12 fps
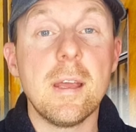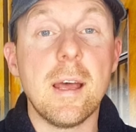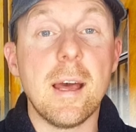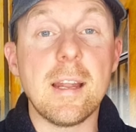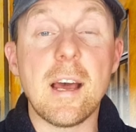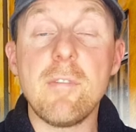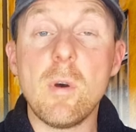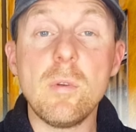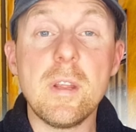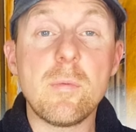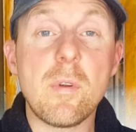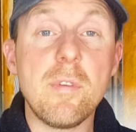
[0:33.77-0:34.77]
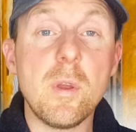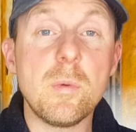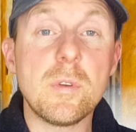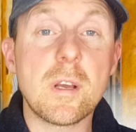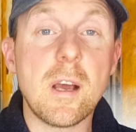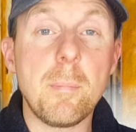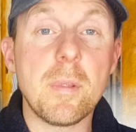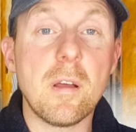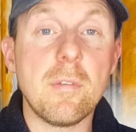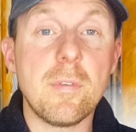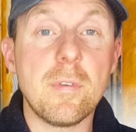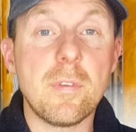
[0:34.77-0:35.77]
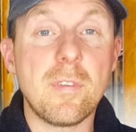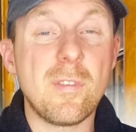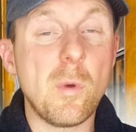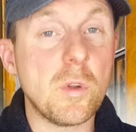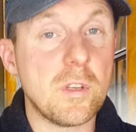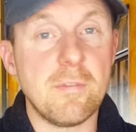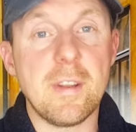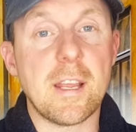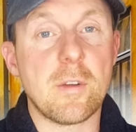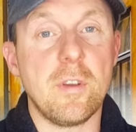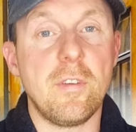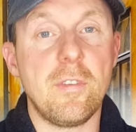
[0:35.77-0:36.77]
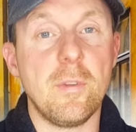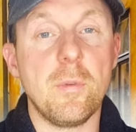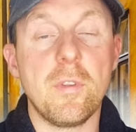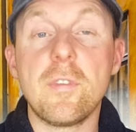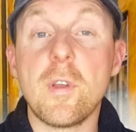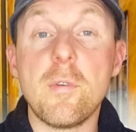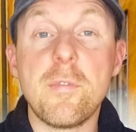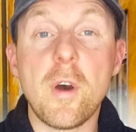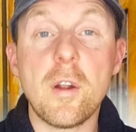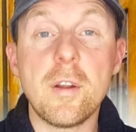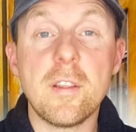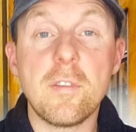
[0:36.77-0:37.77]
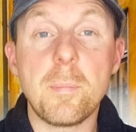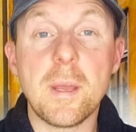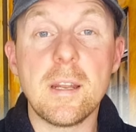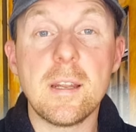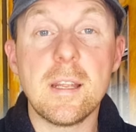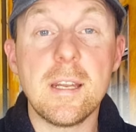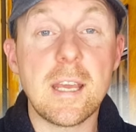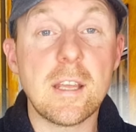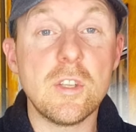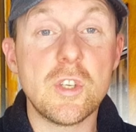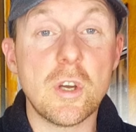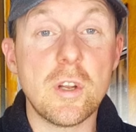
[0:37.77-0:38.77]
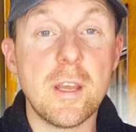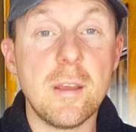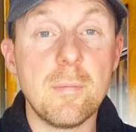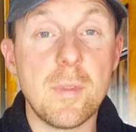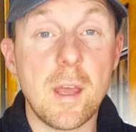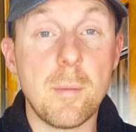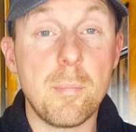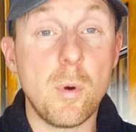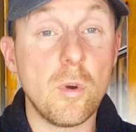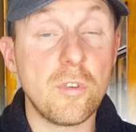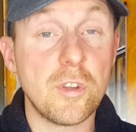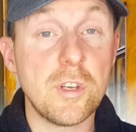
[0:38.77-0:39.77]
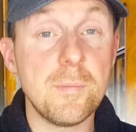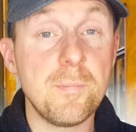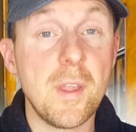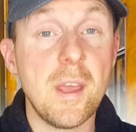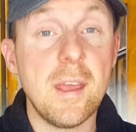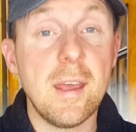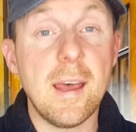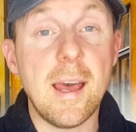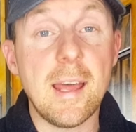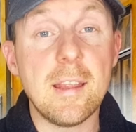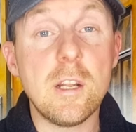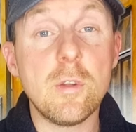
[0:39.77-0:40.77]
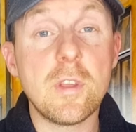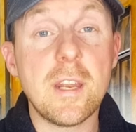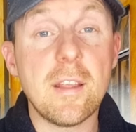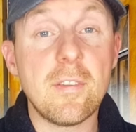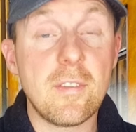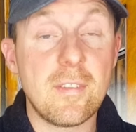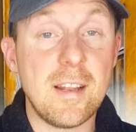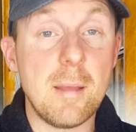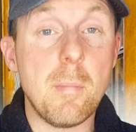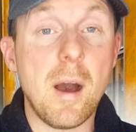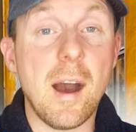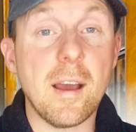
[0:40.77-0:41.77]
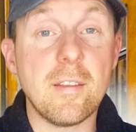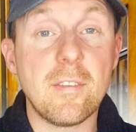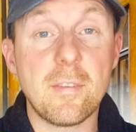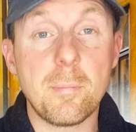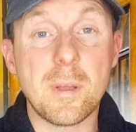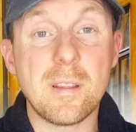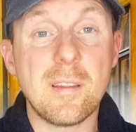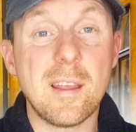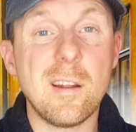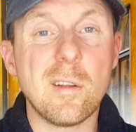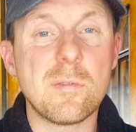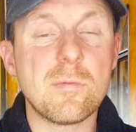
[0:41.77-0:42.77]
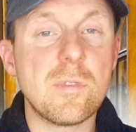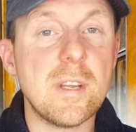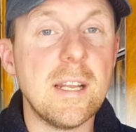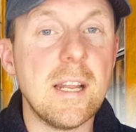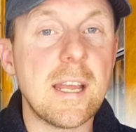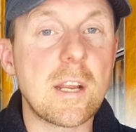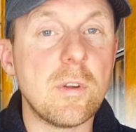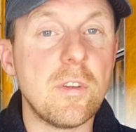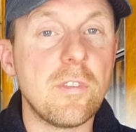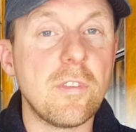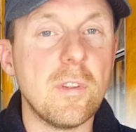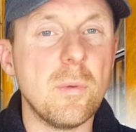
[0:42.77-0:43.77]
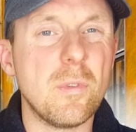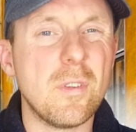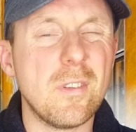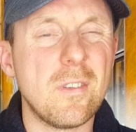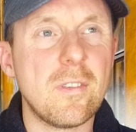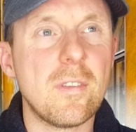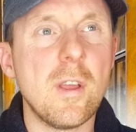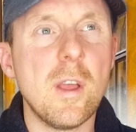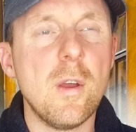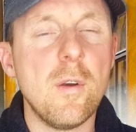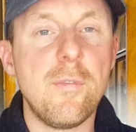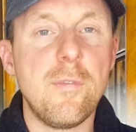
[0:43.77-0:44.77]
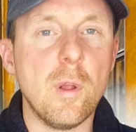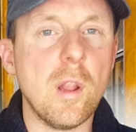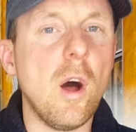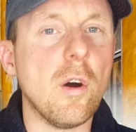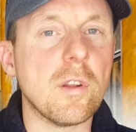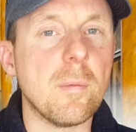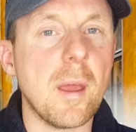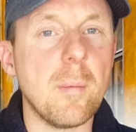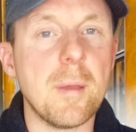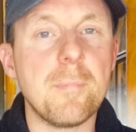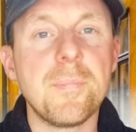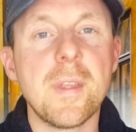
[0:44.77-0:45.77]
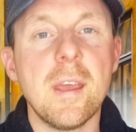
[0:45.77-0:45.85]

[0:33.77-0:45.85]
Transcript: And I've only reviewed a couple of sort of licorice snoozes so far. It's been Nick and Johnny portion and Lundgren's Slim Ice, but they're not really licorice snoozes full on maybe.